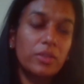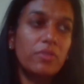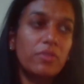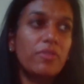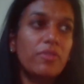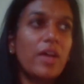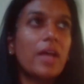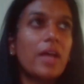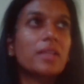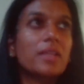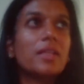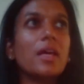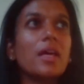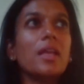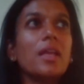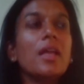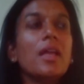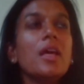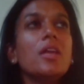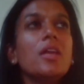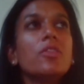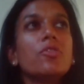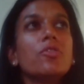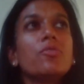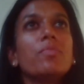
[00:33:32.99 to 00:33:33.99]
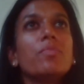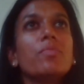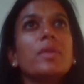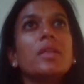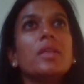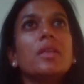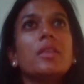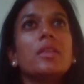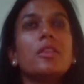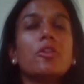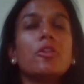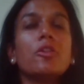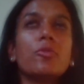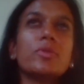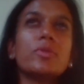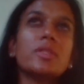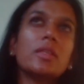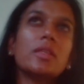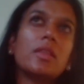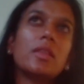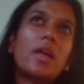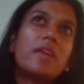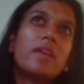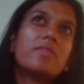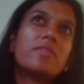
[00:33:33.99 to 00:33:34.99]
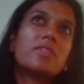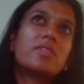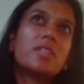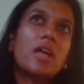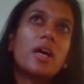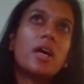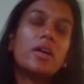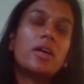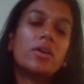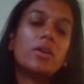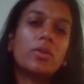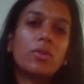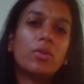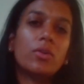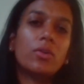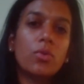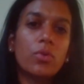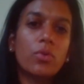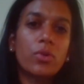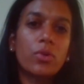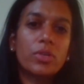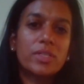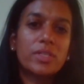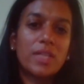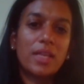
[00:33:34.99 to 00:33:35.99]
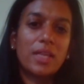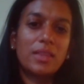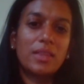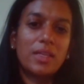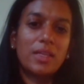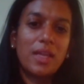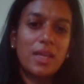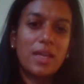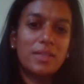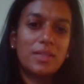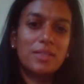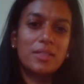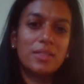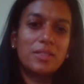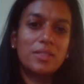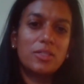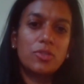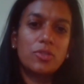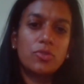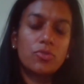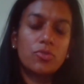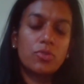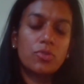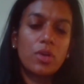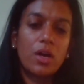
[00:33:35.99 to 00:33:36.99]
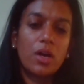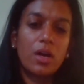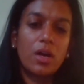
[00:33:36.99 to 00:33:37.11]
The fact that there was a lifestyle course at the ACC,